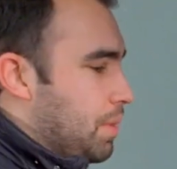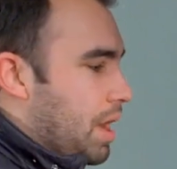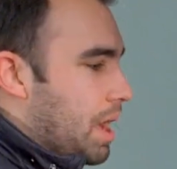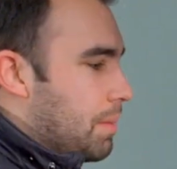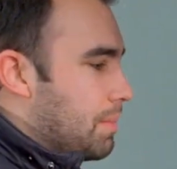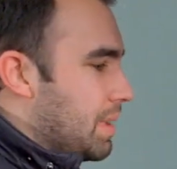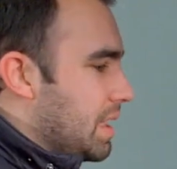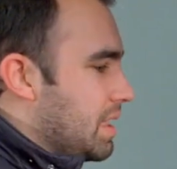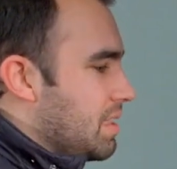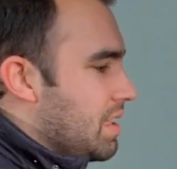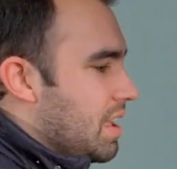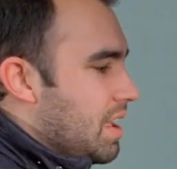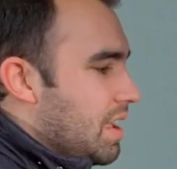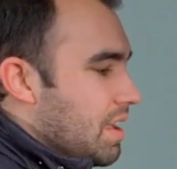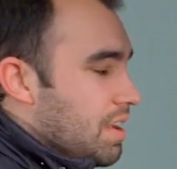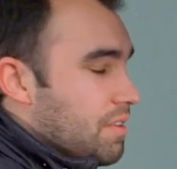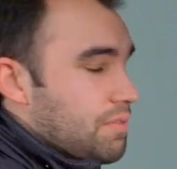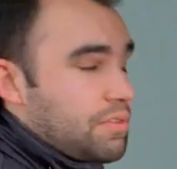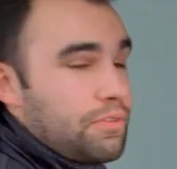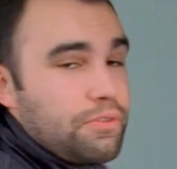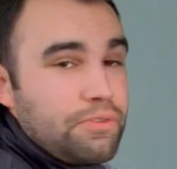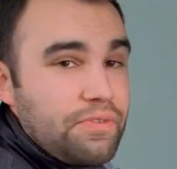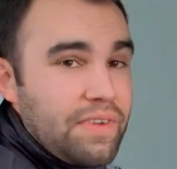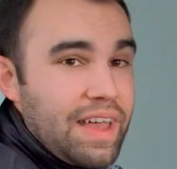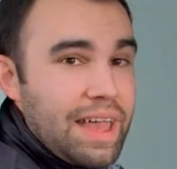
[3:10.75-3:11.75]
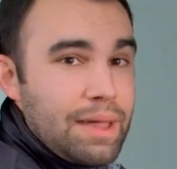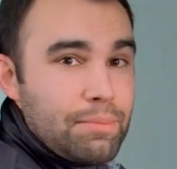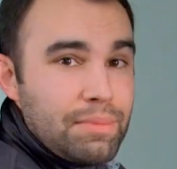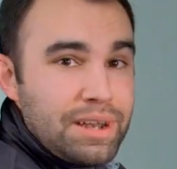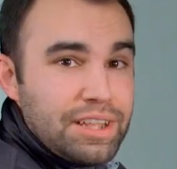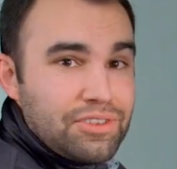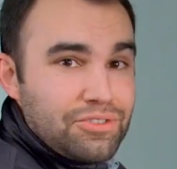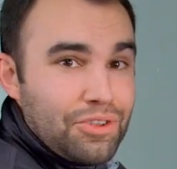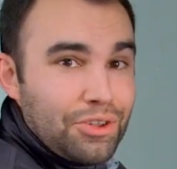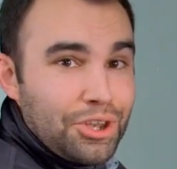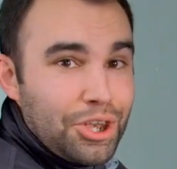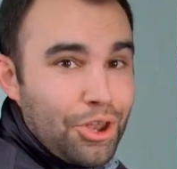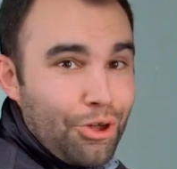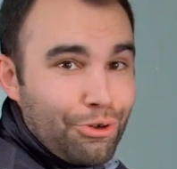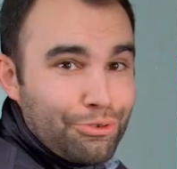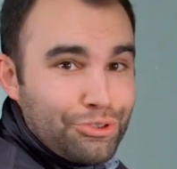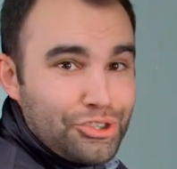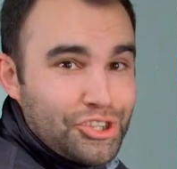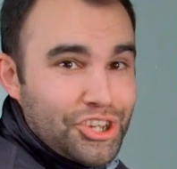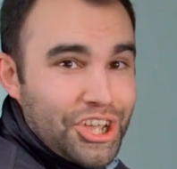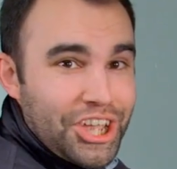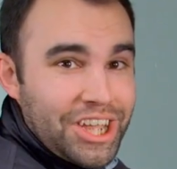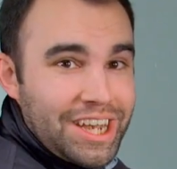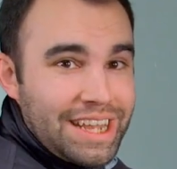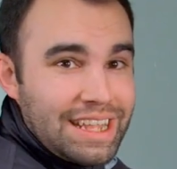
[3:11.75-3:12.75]
I mean, for families on long
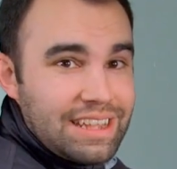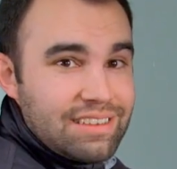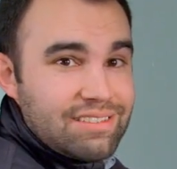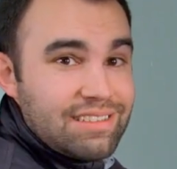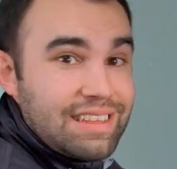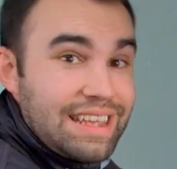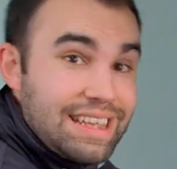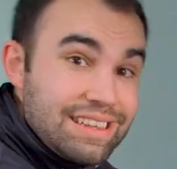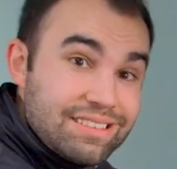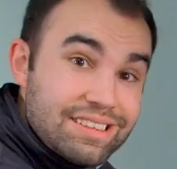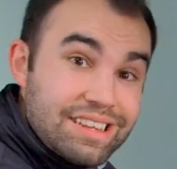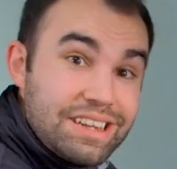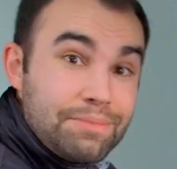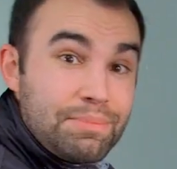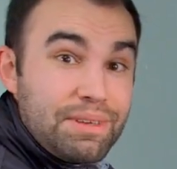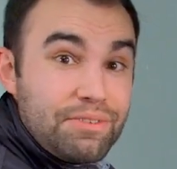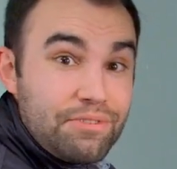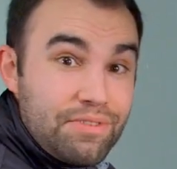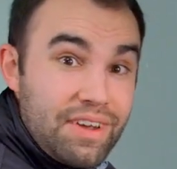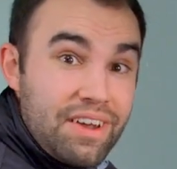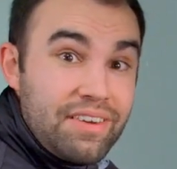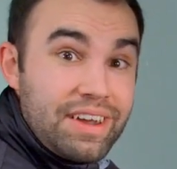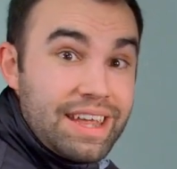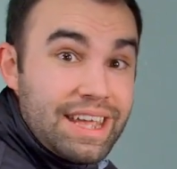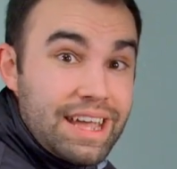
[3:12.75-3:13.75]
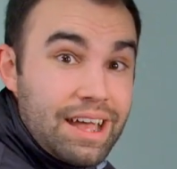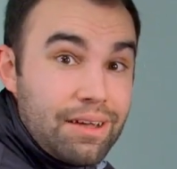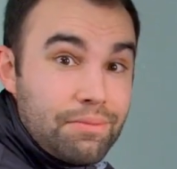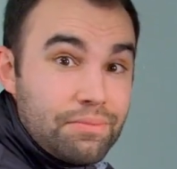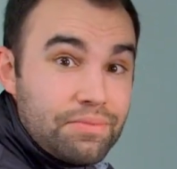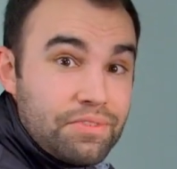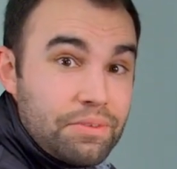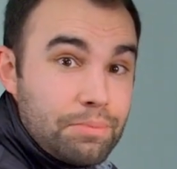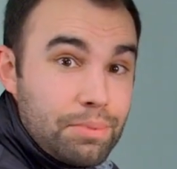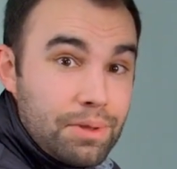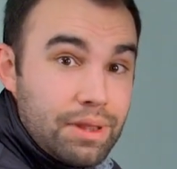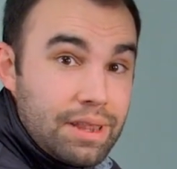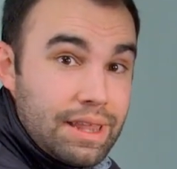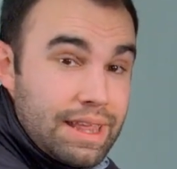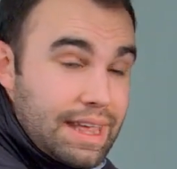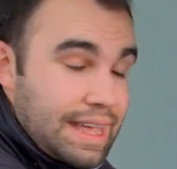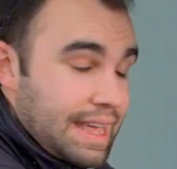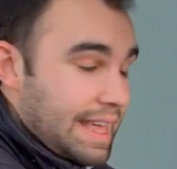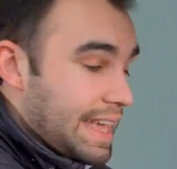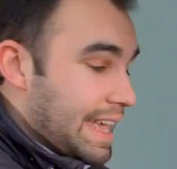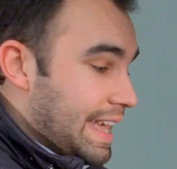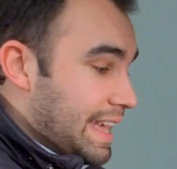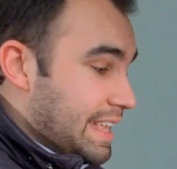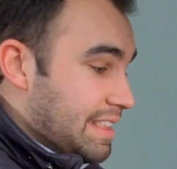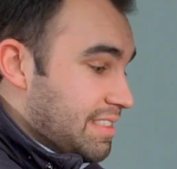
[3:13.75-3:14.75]
journeys, it's going to be very comfortable
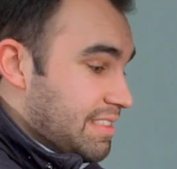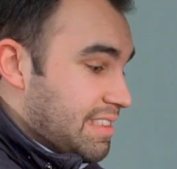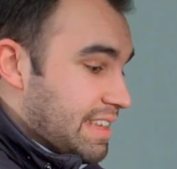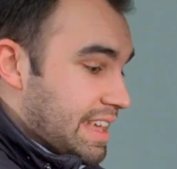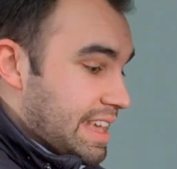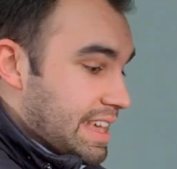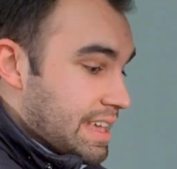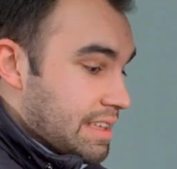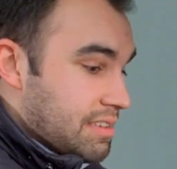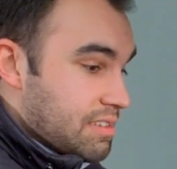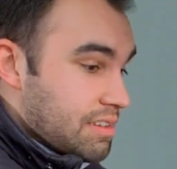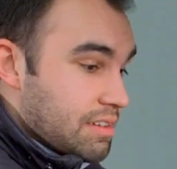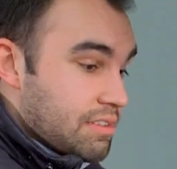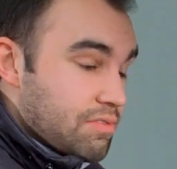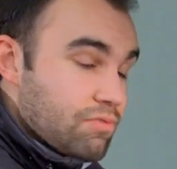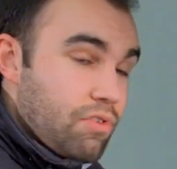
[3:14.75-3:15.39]
indeed.